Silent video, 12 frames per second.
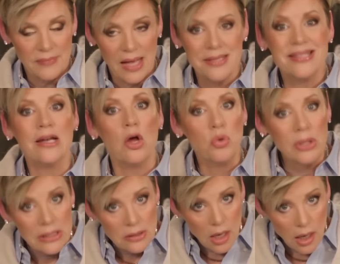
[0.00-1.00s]
I said
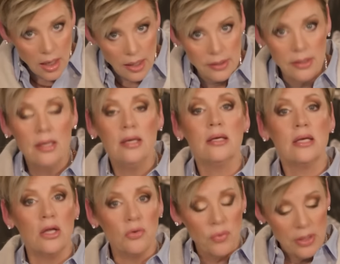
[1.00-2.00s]
only God
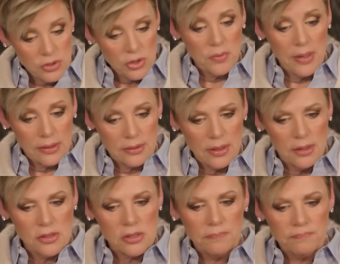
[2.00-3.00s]
can redirect
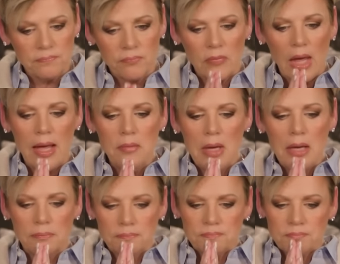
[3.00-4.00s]
us.
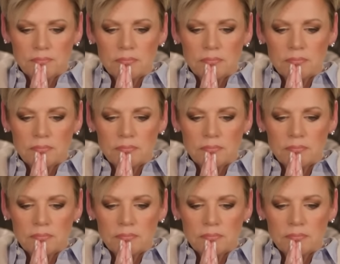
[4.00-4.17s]
Amen.